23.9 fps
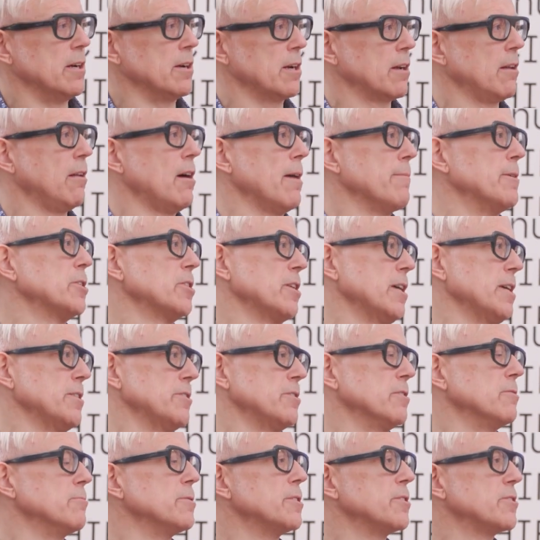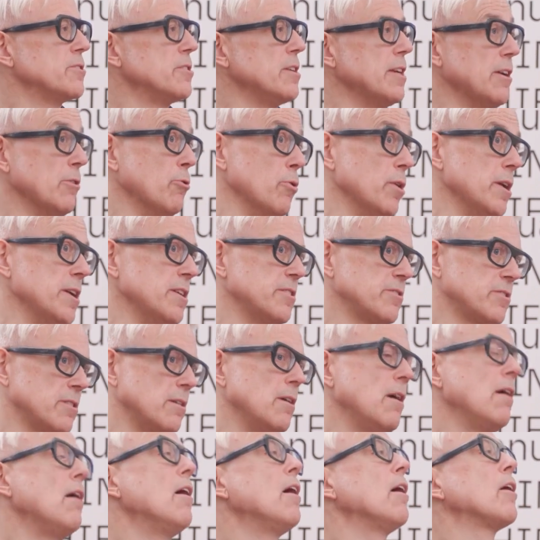climate change that we're seeing, or at least
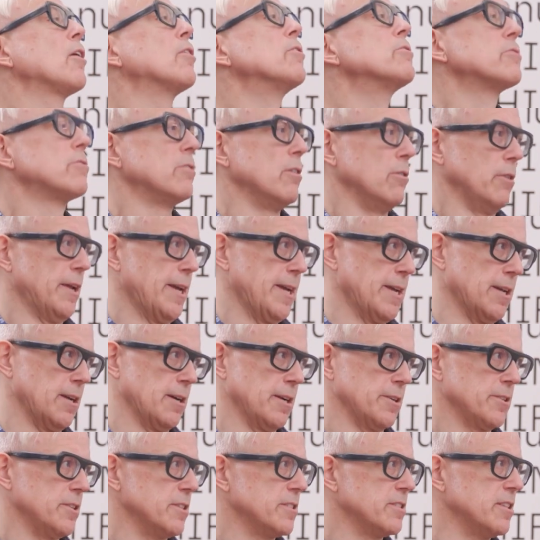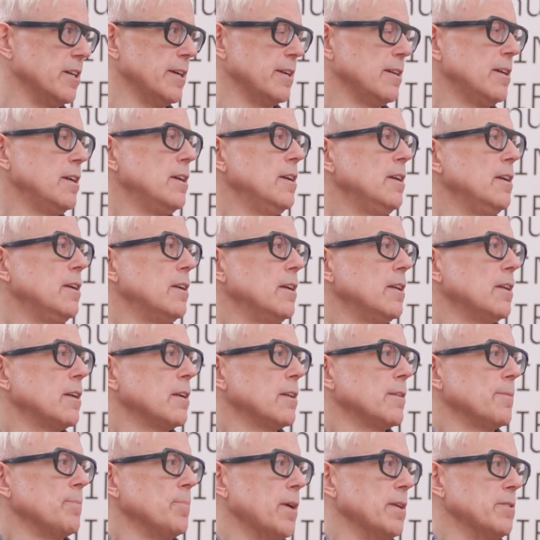controlling it, I should say.
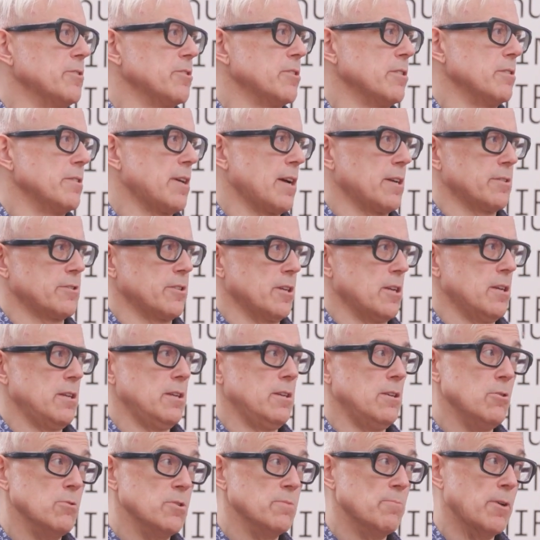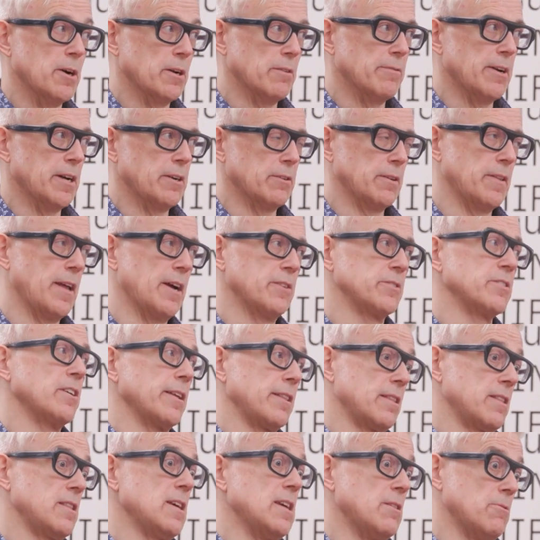And so that's a huge motivator, and that's, I
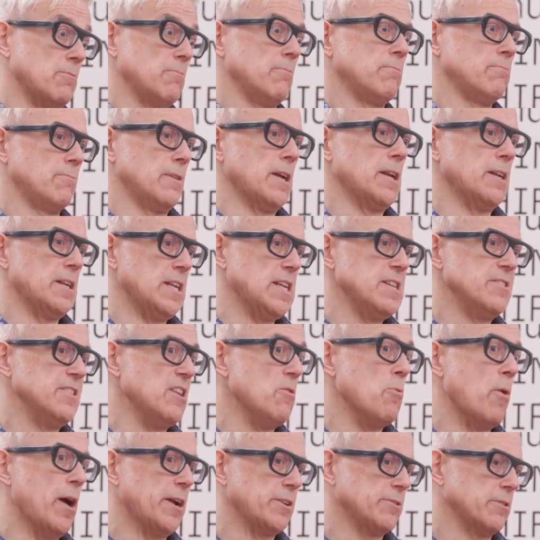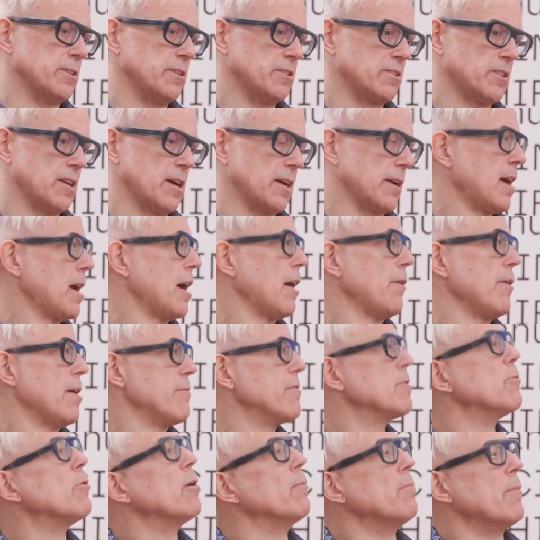think, in an easy way to understand how
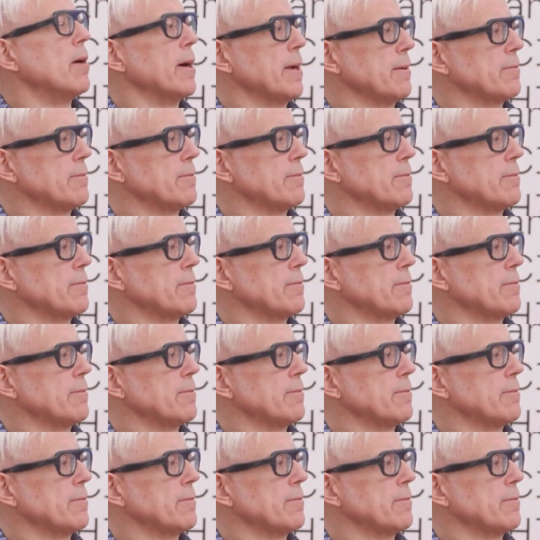everyone